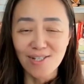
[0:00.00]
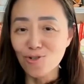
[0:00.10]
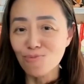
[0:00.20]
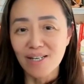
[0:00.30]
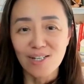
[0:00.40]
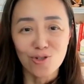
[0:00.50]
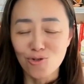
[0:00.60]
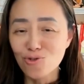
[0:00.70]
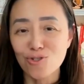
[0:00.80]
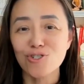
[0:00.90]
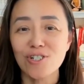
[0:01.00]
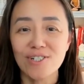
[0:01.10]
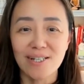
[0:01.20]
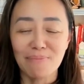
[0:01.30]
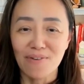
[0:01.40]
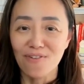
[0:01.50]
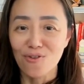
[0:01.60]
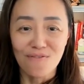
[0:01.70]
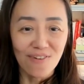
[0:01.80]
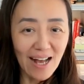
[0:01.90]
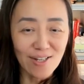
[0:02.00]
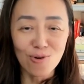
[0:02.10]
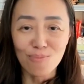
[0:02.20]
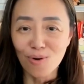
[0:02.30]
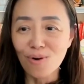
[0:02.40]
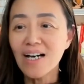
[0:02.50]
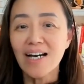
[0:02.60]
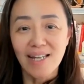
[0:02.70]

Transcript: you because you just share something very valuable.